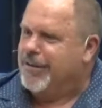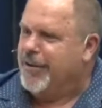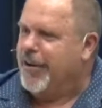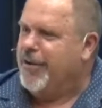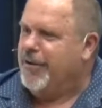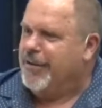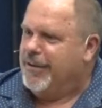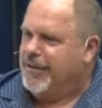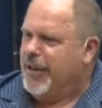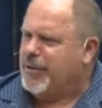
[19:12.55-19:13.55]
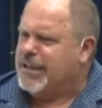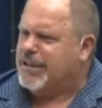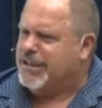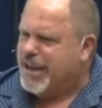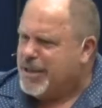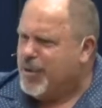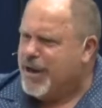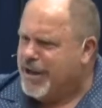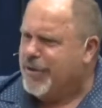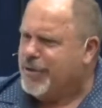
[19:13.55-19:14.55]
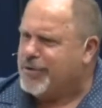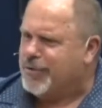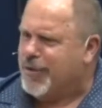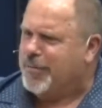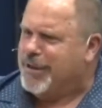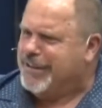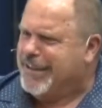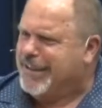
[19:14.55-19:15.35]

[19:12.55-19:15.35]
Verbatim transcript: You know, look at all his teeth. Where do you get those from?